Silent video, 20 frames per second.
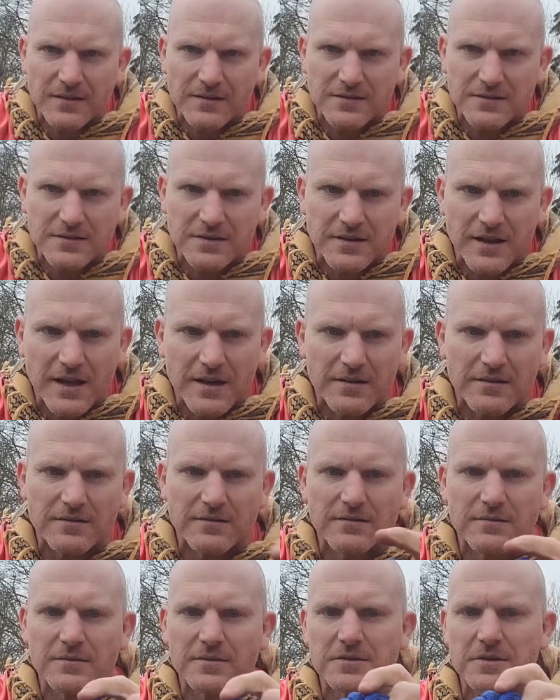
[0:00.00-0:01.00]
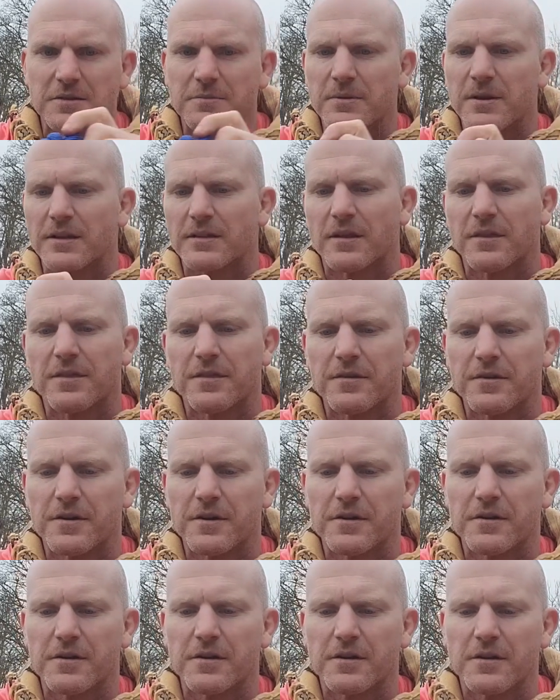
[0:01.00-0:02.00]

to that. It's going to be like a third